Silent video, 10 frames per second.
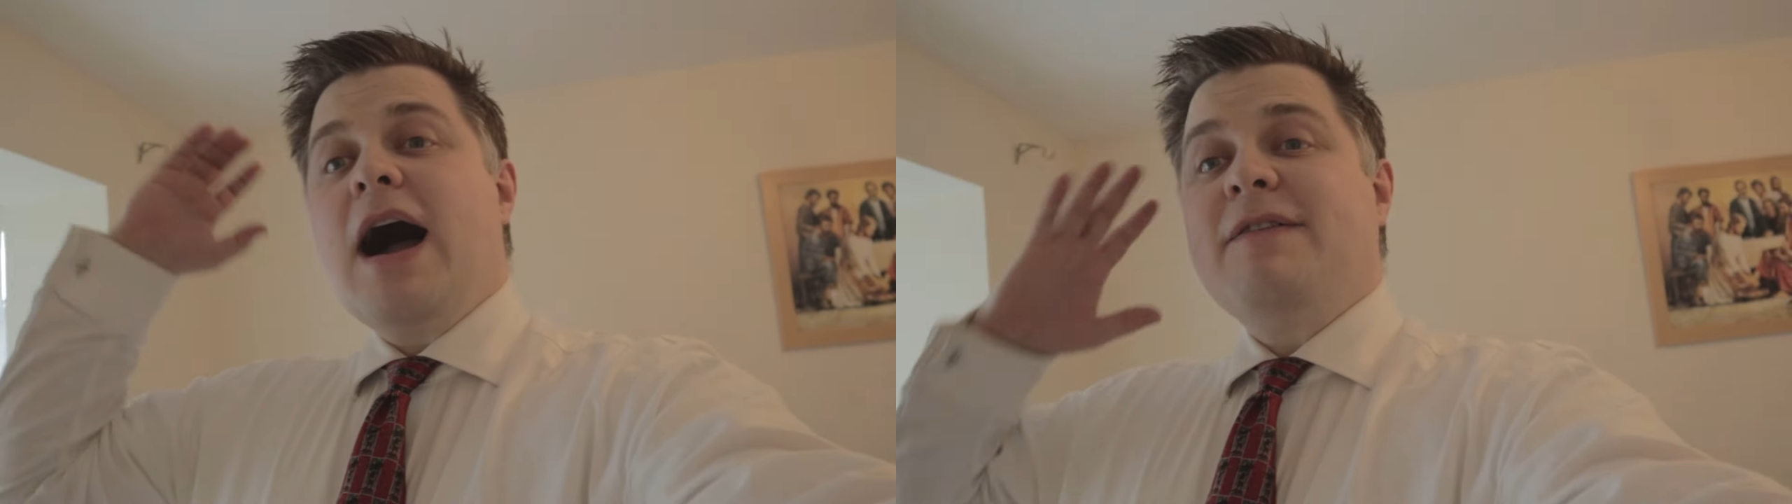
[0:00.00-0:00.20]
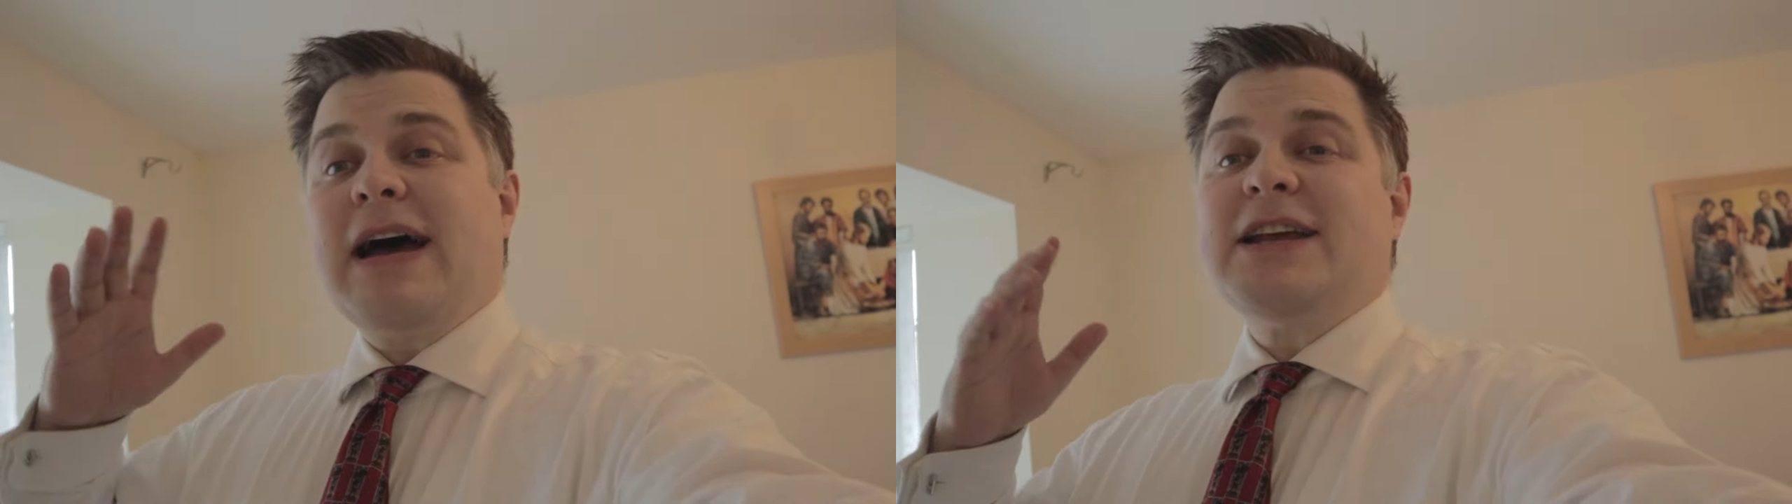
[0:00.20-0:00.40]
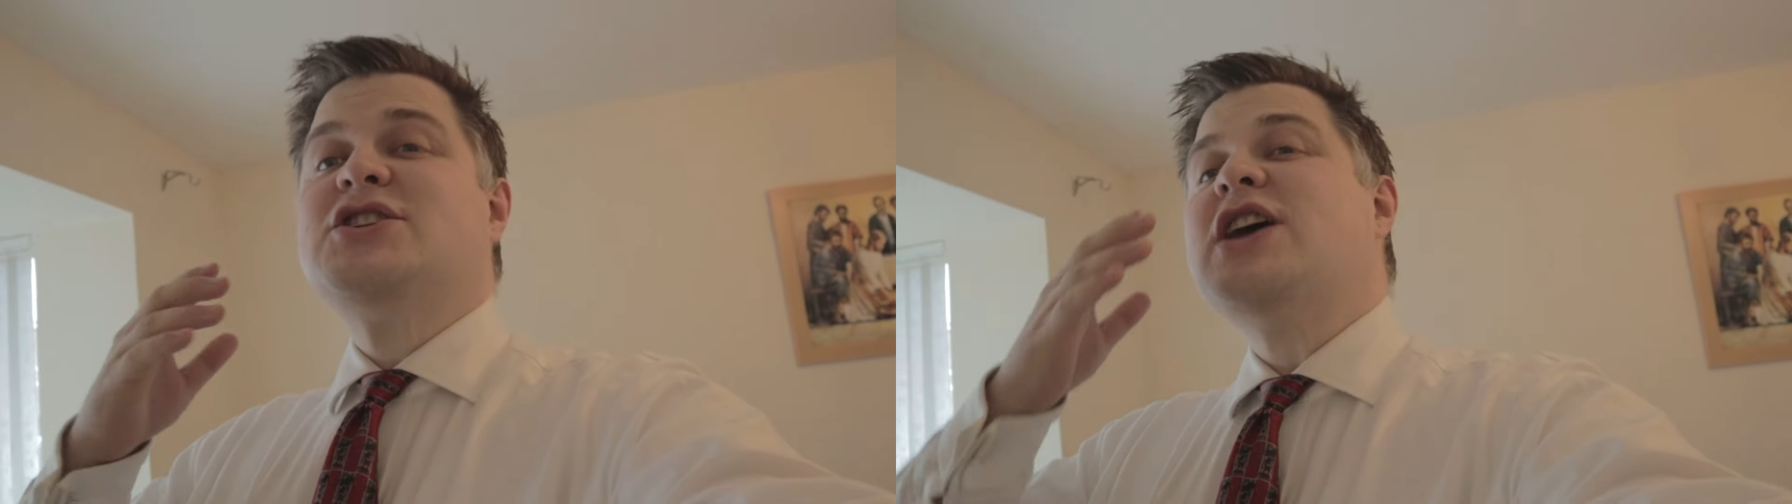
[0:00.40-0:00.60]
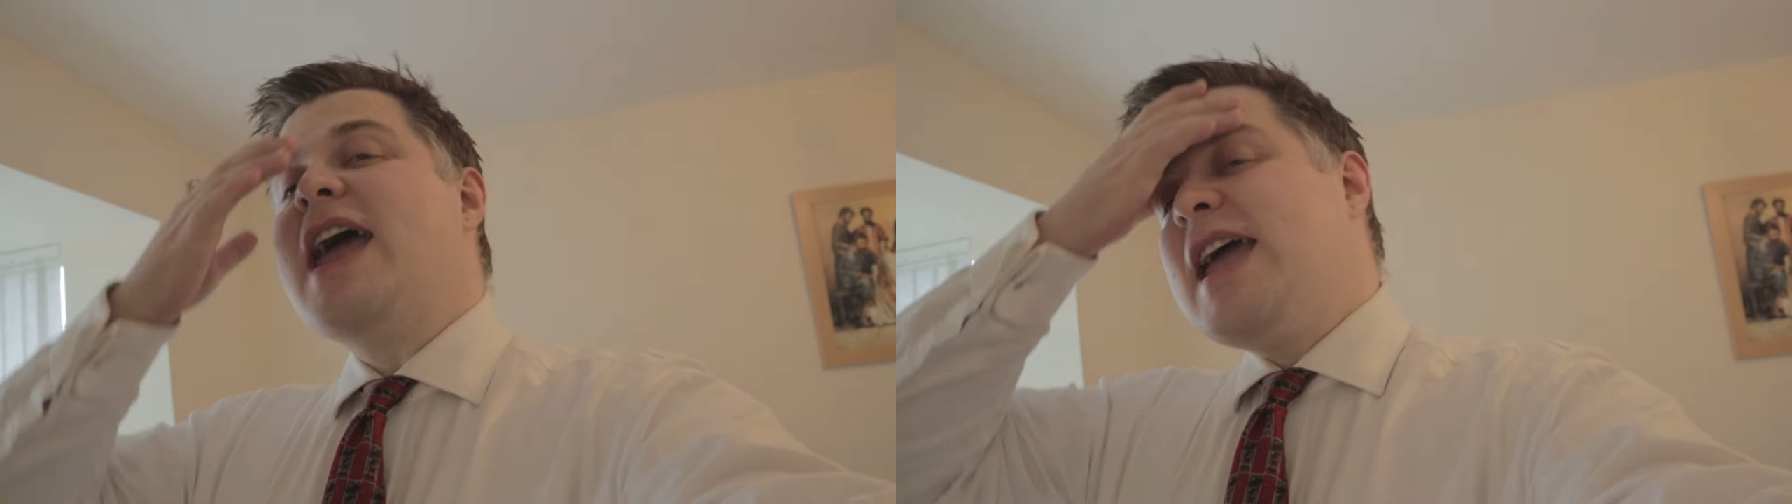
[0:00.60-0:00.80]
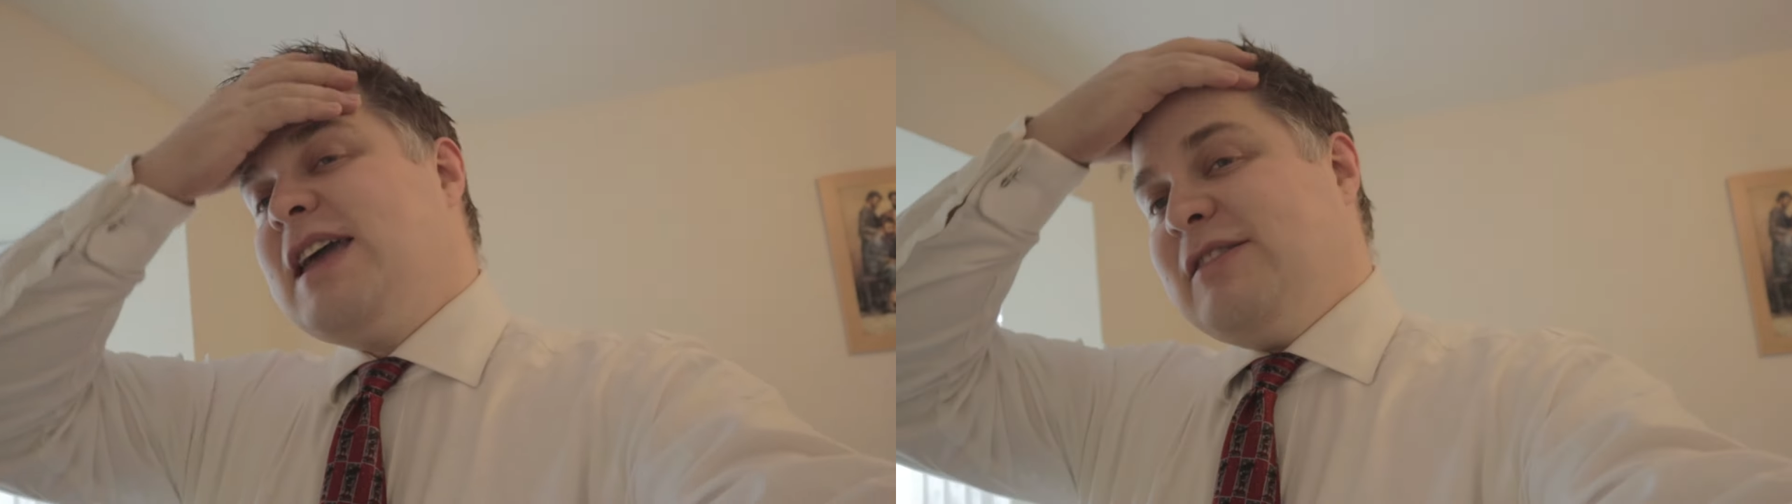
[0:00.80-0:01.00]
I've had a
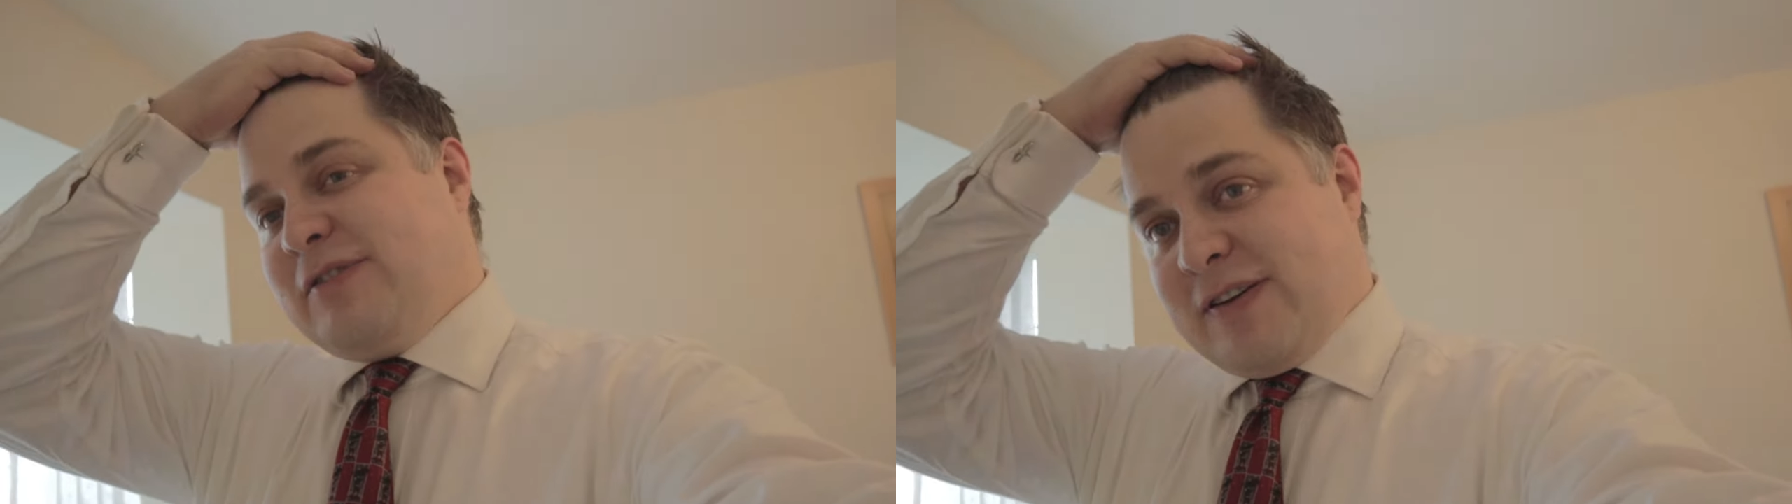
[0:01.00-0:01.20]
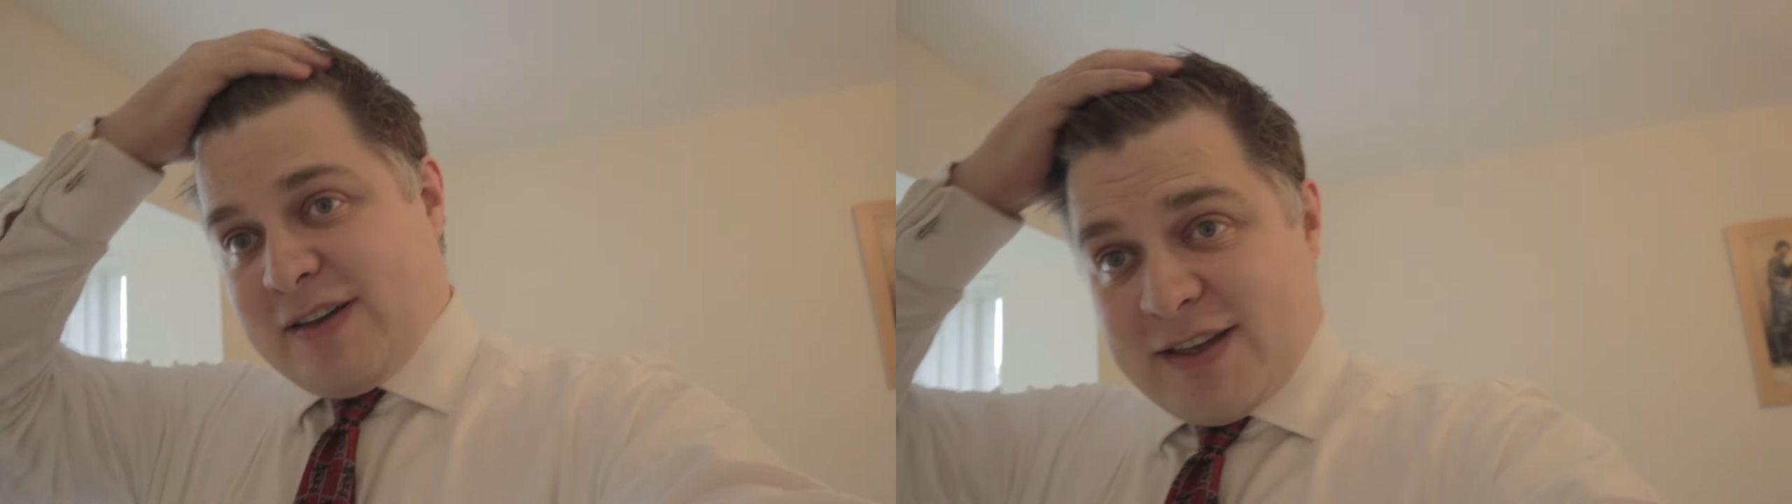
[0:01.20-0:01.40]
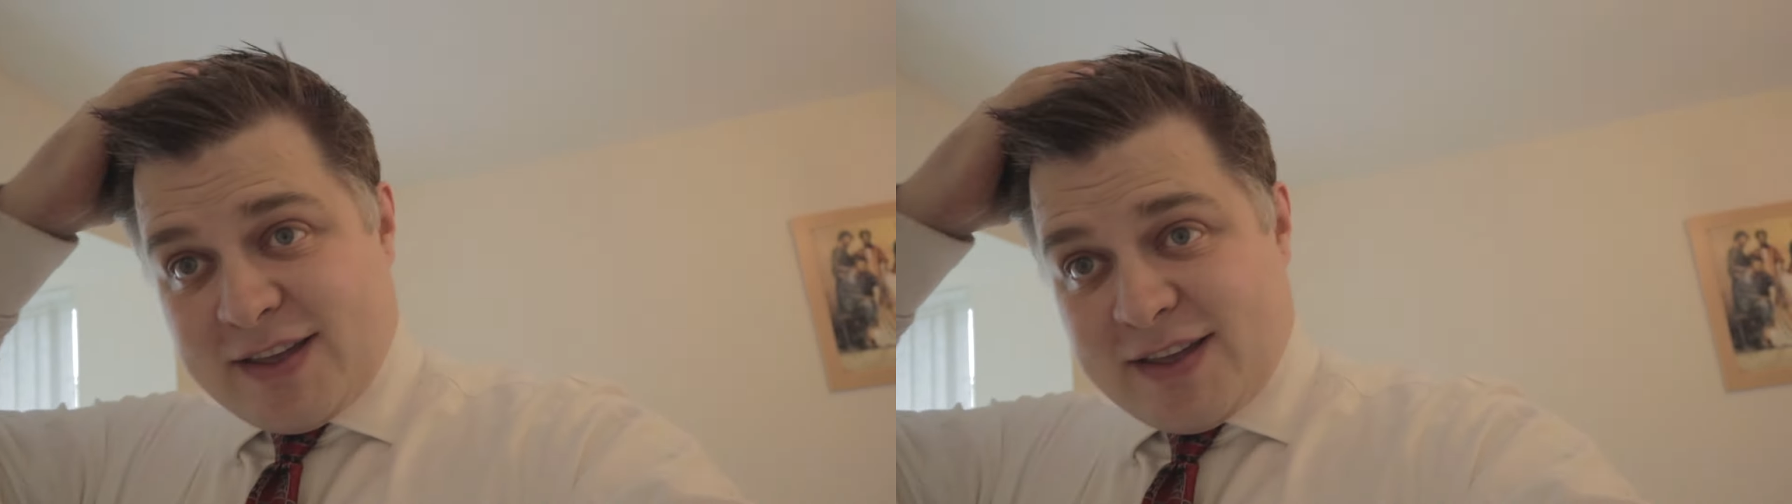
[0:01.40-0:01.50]
shave.